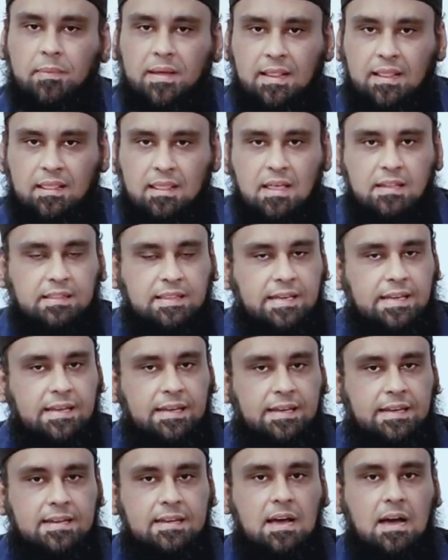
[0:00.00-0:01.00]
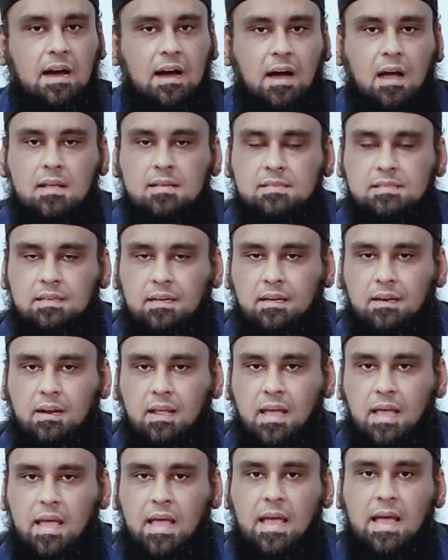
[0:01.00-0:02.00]
billati hiya
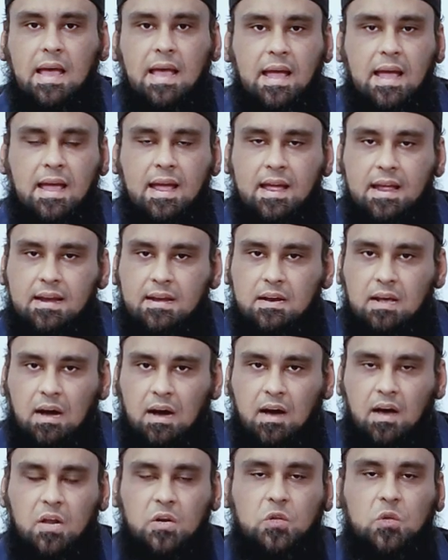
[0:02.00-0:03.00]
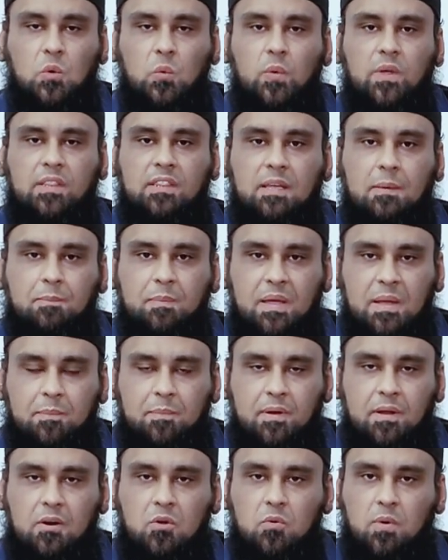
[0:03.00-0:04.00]
ahsan and argue with the
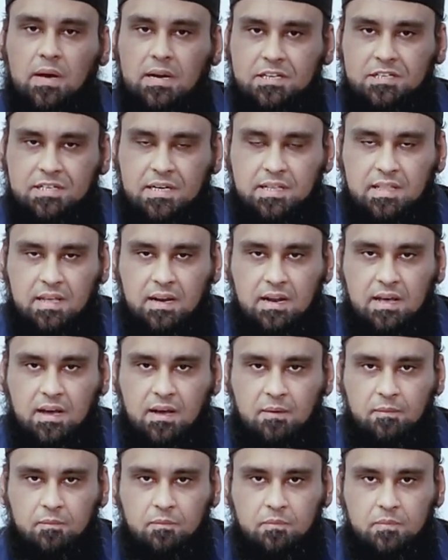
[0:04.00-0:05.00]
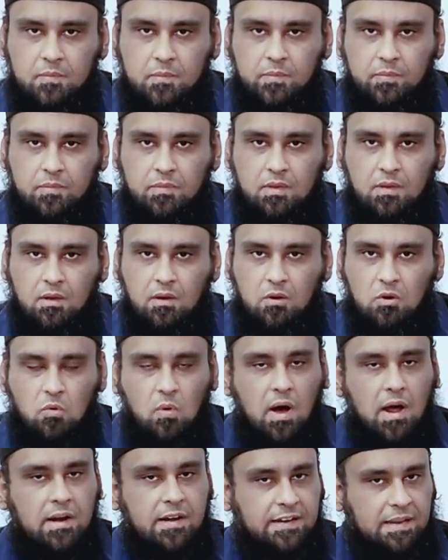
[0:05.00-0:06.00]
people who are jadala,
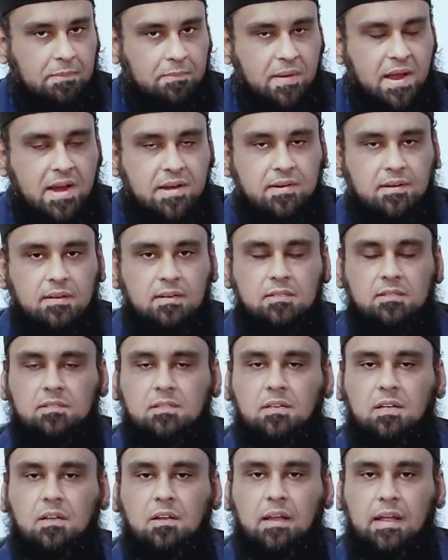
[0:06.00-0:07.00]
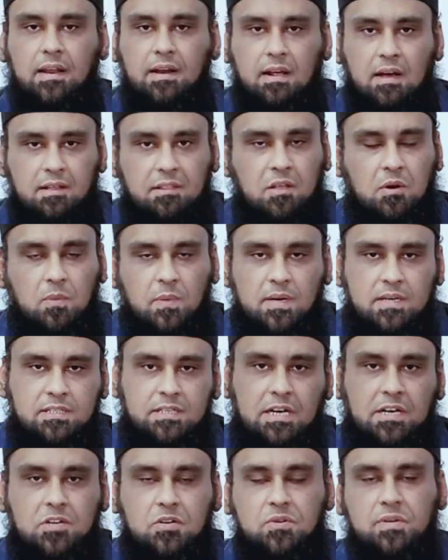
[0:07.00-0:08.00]
who are debaters, in other
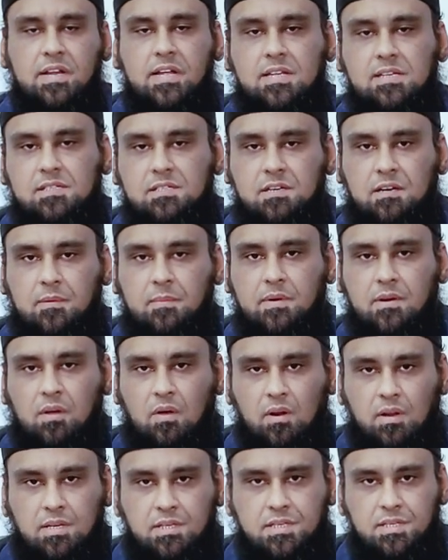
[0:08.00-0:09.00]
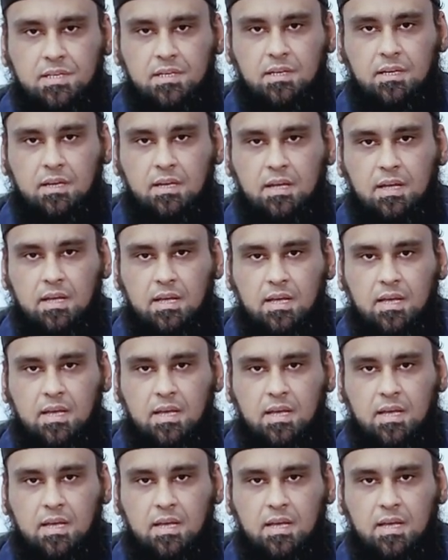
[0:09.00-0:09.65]
words, in today's terminology,